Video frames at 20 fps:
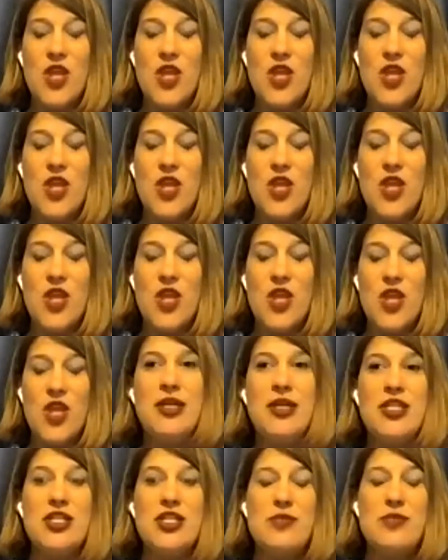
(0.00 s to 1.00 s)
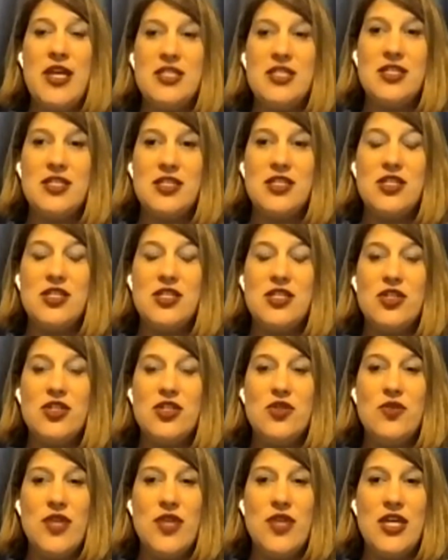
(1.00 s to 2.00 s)
You don't need much space to
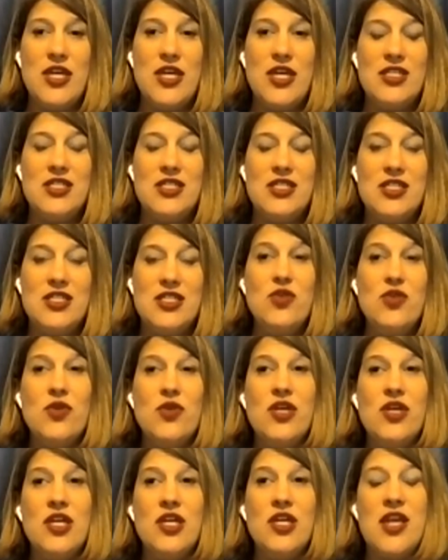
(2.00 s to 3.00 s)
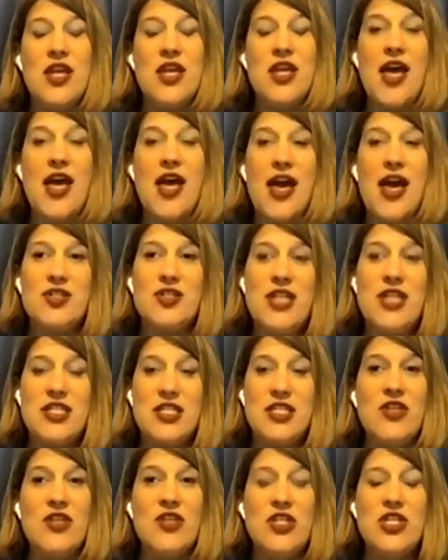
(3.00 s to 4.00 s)
do this. You can
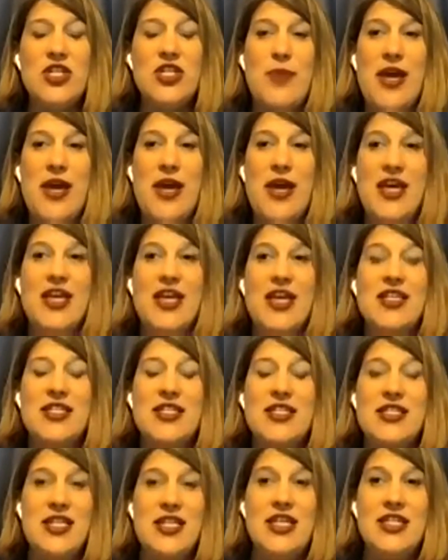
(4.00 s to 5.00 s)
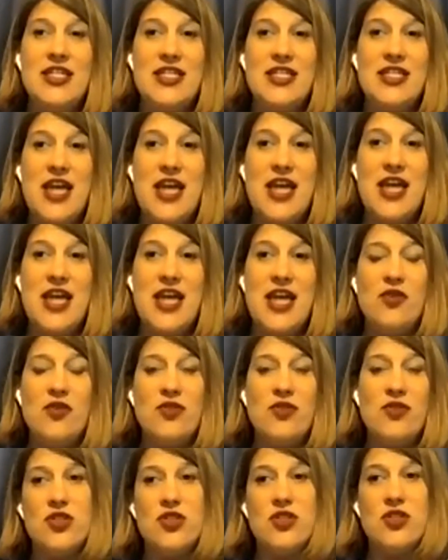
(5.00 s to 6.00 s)
exercise even just by sitting down
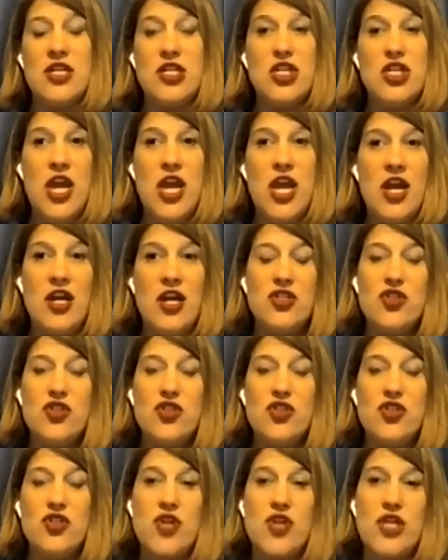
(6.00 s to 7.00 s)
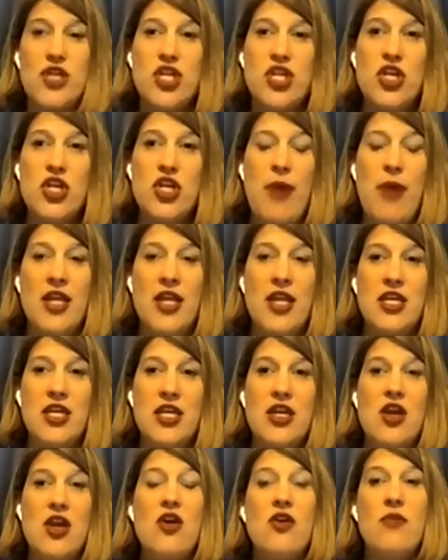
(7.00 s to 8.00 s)
in a chair, stretching your
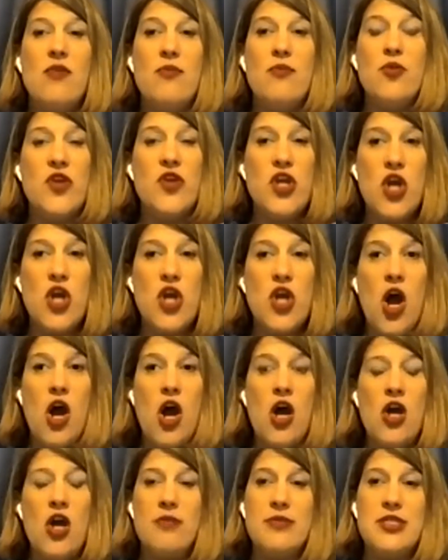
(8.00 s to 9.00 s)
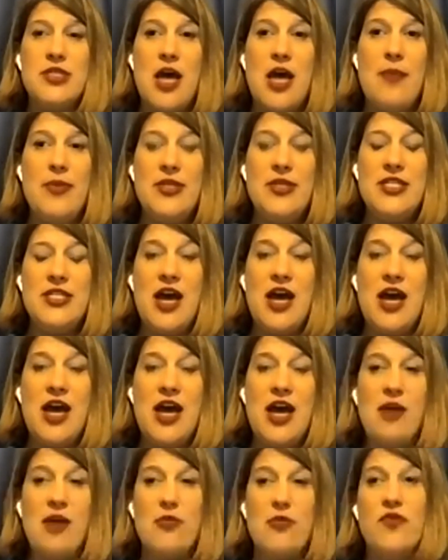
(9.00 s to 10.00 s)
body, moving your arms up and
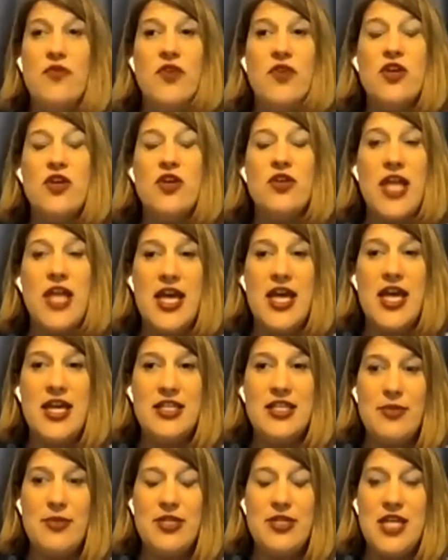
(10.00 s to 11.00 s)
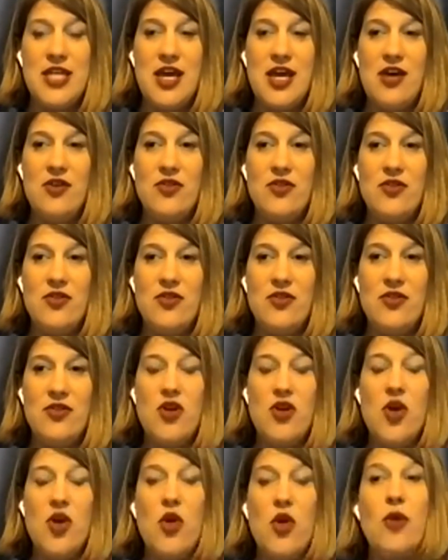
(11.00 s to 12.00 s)
down, moving your legs up and down.
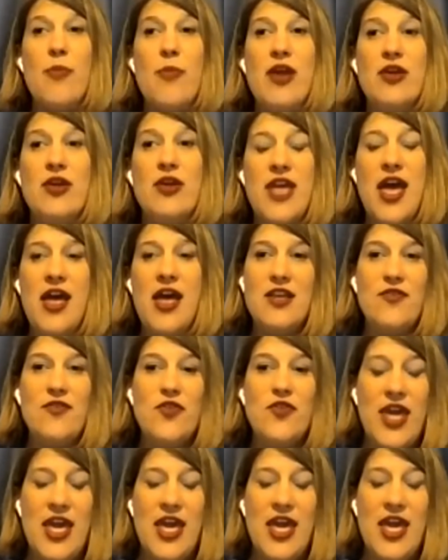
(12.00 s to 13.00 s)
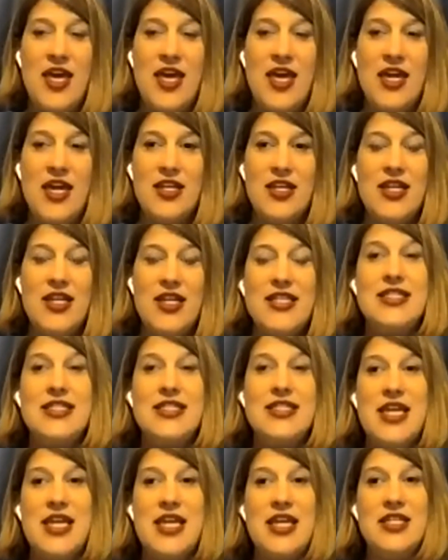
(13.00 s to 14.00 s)
Or better yet, if you can,
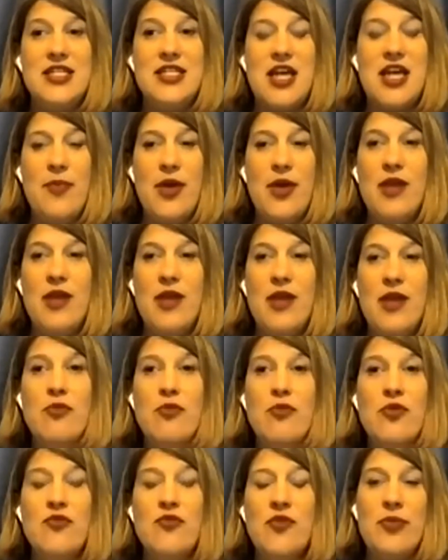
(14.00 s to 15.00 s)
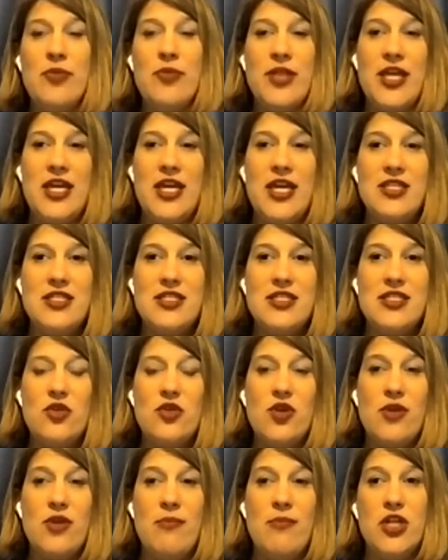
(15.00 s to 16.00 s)
stand up and move in place.
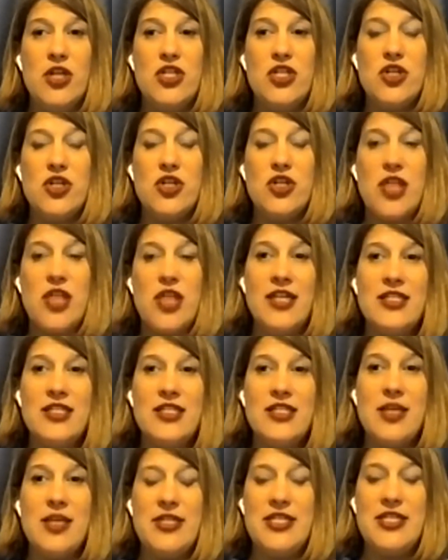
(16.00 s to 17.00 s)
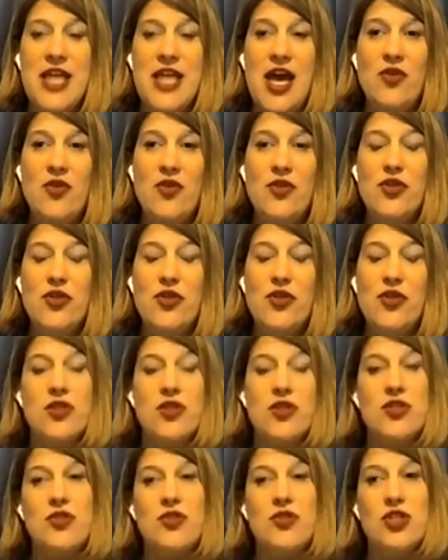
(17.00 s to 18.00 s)
You can march your legs up down. You
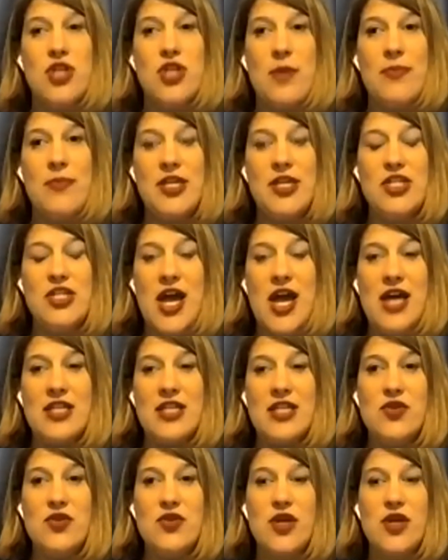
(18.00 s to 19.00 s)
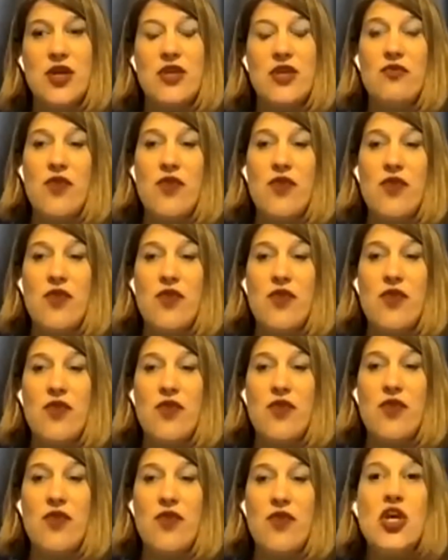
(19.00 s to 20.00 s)
can do jumping jacks. You can run in
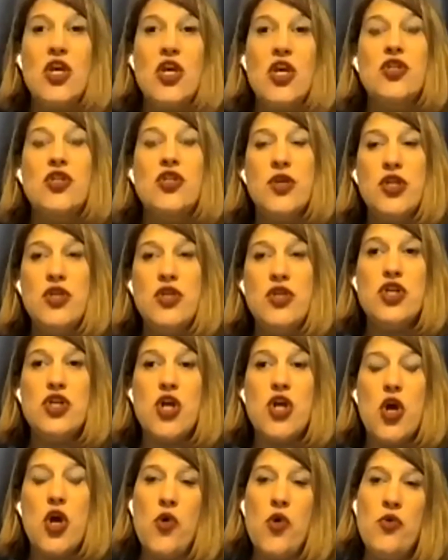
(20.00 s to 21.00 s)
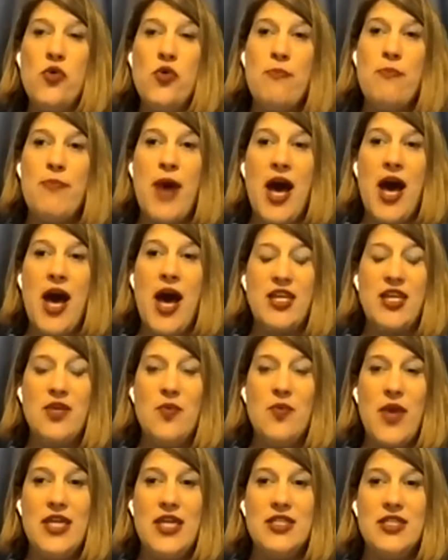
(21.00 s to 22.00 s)
place. You can use your own
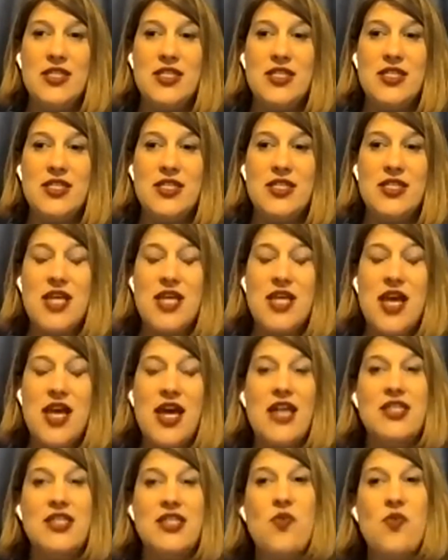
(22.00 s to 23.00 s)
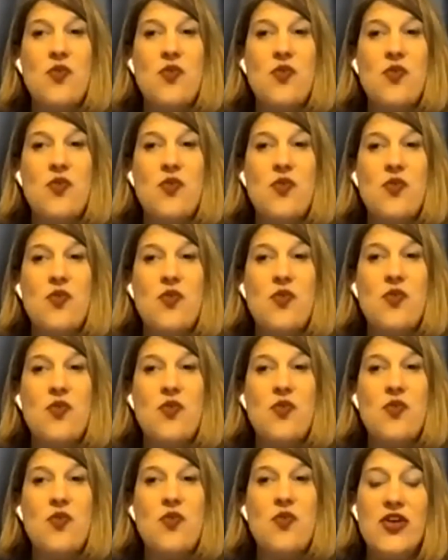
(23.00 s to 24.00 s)
body weight as a way of
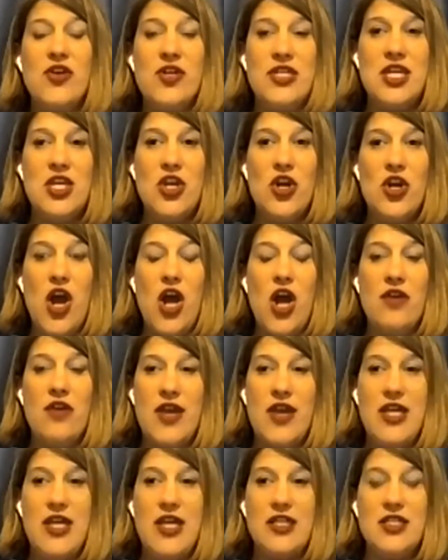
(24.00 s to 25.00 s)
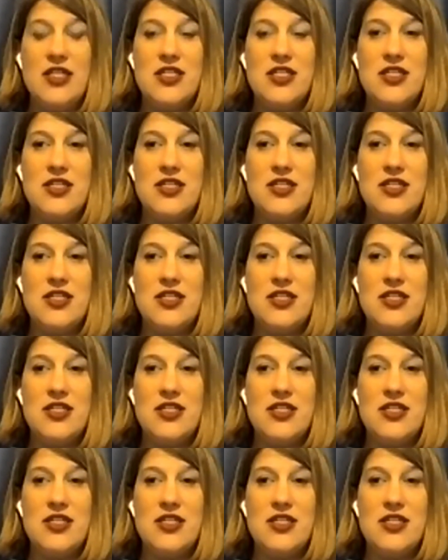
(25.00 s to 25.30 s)
increasing your heart rate,